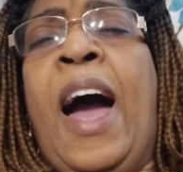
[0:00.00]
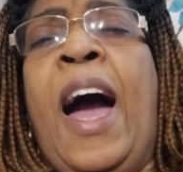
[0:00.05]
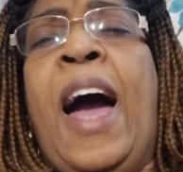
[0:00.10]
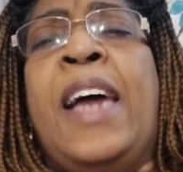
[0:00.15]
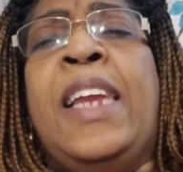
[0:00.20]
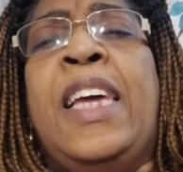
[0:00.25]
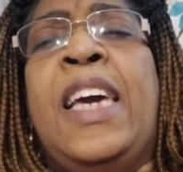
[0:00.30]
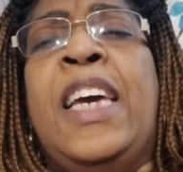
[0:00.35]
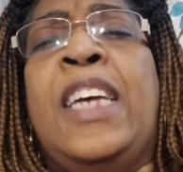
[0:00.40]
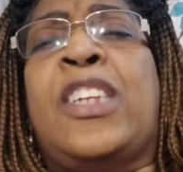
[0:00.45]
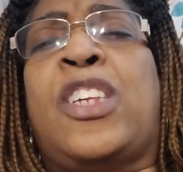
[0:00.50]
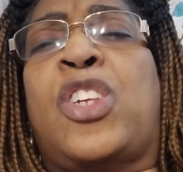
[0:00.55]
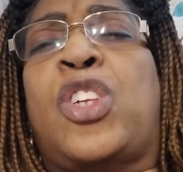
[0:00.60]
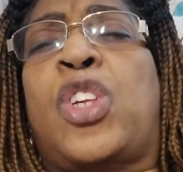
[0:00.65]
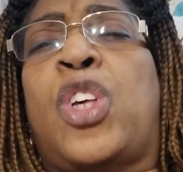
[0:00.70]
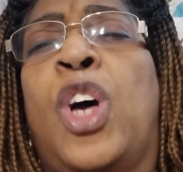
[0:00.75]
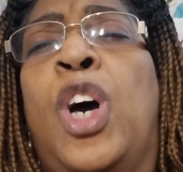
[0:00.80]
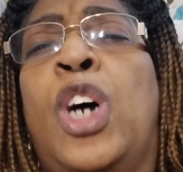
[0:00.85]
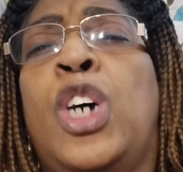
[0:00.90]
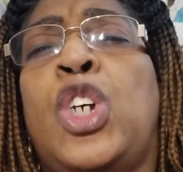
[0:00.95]
and
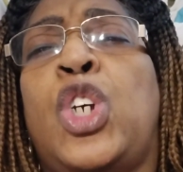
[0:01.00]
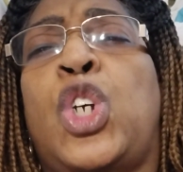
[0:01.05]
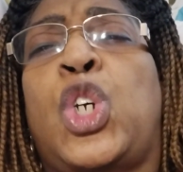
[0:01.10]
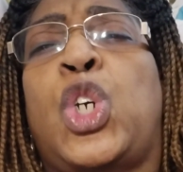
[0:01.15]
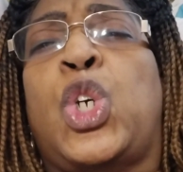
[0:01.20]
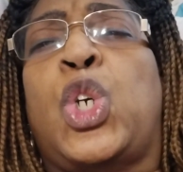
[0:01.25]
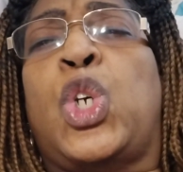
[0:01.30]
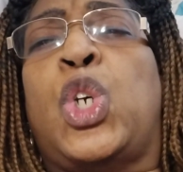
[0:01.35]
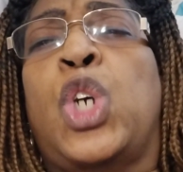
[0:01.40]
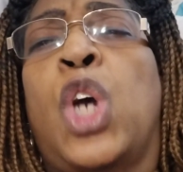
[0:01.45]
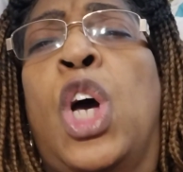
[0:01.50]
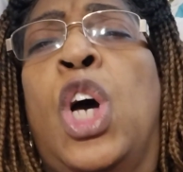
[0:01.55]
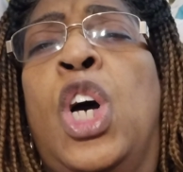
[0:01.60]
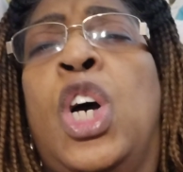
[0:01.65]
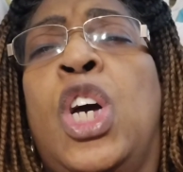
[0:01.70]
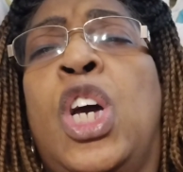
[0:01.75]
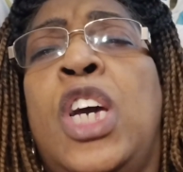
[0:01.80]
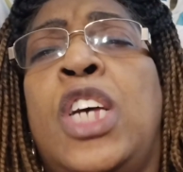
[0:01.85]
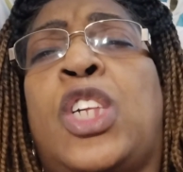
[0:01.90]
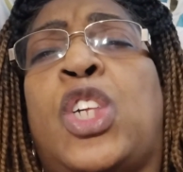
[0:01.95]
it's
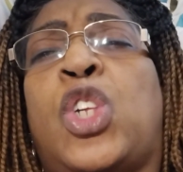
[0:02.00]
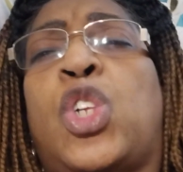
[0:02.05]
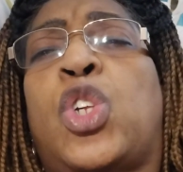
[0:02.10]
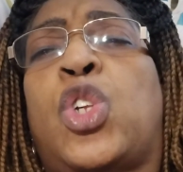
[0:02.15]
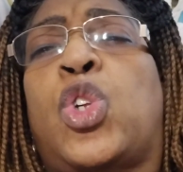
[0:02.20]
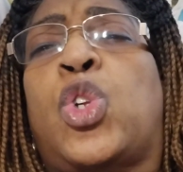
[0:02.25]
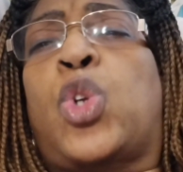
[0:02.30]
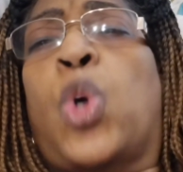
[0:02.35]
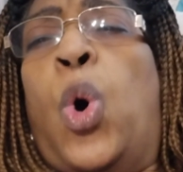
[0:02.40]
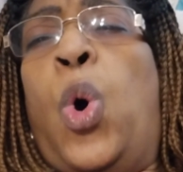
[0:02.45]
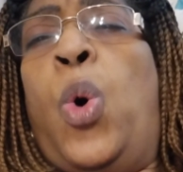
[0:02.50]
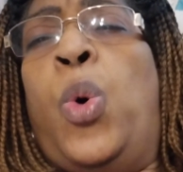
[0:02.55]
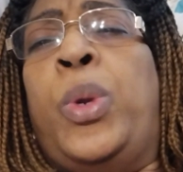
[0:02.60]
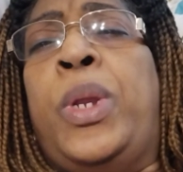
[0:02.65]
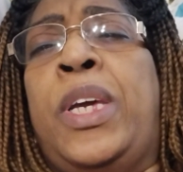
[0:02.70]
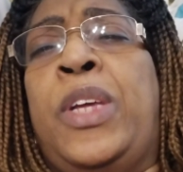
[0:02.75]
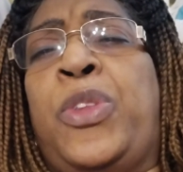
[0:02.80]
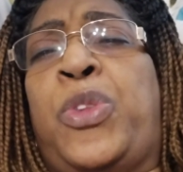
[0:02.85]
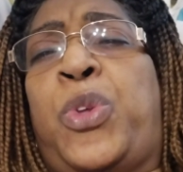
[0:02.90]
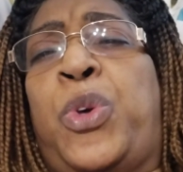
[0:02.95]
it's
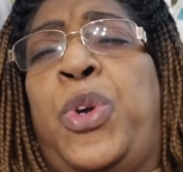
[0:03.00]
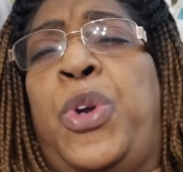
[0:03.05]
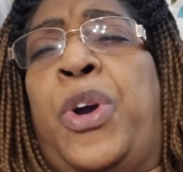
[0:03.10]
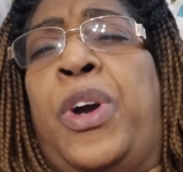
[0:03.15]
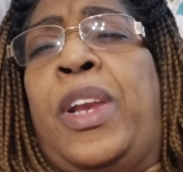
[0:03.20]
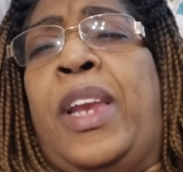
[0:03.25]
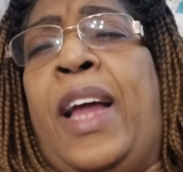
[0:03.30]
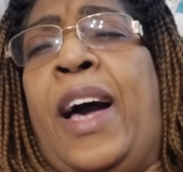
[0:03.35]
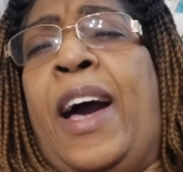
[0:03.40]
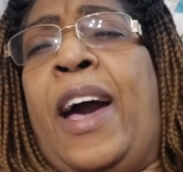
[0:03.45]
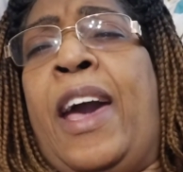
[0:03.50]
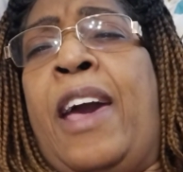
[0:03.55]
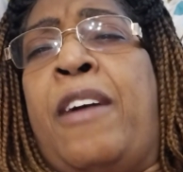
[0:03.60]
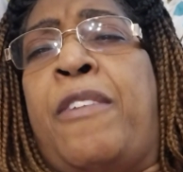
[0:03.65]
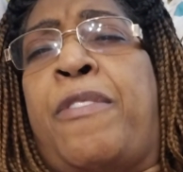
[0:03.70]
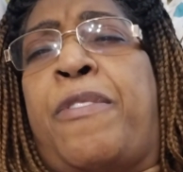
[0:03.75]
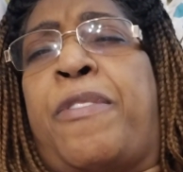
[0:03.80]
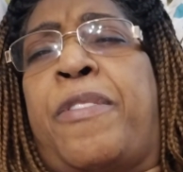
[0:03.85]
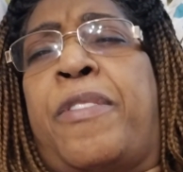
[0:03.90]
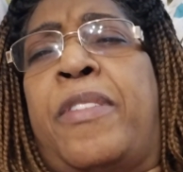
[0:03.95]
sown into your
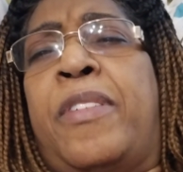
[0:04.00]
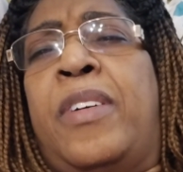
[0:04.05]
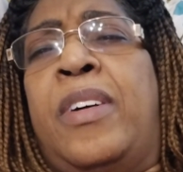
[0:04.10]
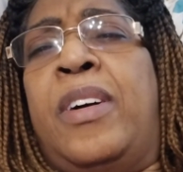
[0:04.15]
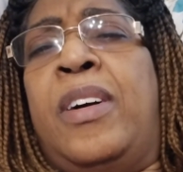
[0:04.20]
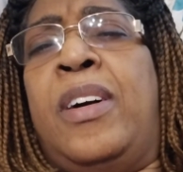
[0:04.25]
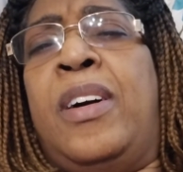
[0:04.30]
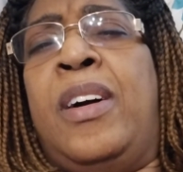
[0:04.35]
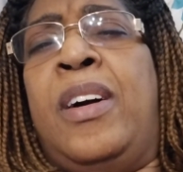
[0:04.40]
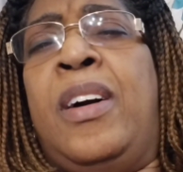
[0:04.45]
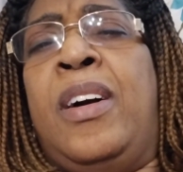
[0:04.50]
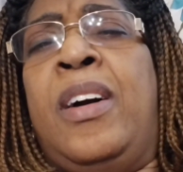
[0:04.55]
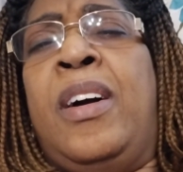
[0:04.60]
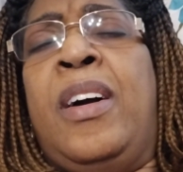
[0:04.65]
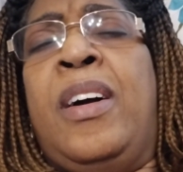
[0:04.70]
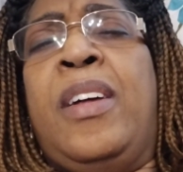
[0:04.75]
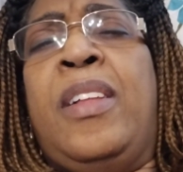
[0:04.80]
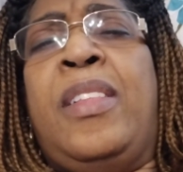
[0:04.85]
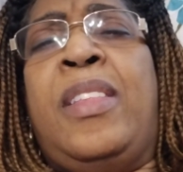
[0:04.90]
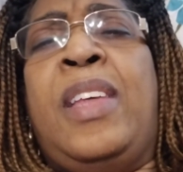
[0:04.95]
life,
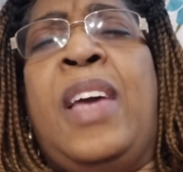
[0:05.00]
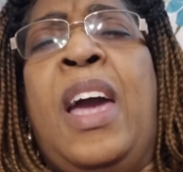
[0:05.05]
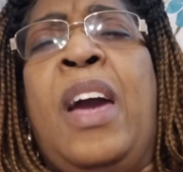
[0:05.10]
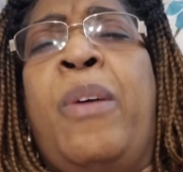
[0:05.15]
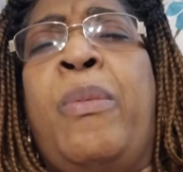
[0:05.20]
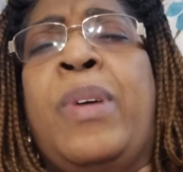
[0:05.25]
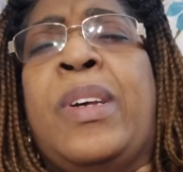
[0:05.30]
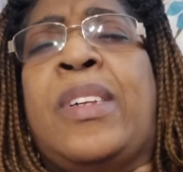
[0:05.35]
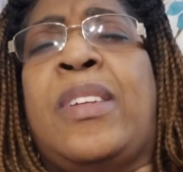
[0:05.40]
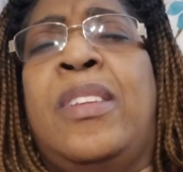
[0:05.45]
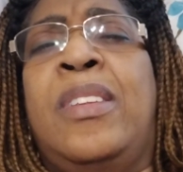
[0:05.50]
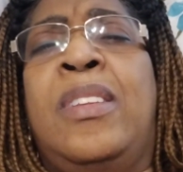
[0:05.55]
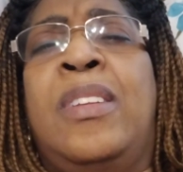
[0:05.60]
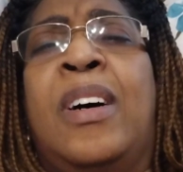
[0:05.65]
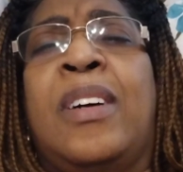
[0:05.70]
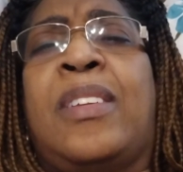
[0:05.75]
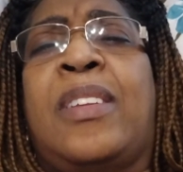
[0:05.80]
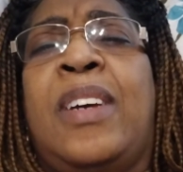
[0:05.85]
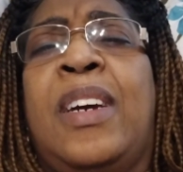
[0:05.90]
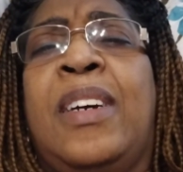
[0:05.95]
there is
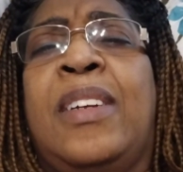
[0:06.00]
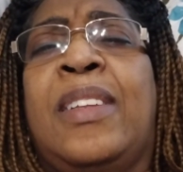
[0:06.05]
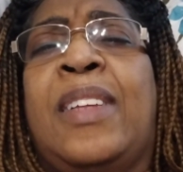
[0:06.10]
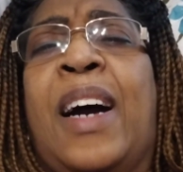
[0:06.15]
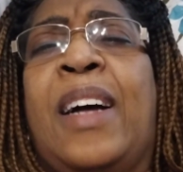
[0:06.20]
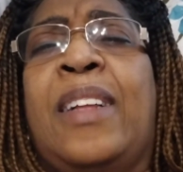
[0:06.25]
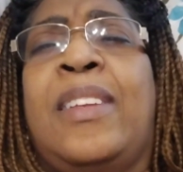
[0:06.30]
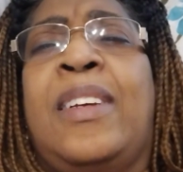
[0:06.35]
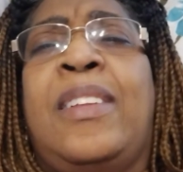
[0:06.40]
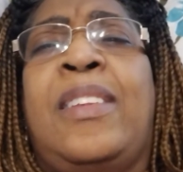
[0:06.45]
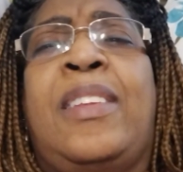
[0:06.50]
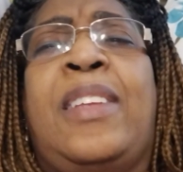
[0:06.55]
nothing that the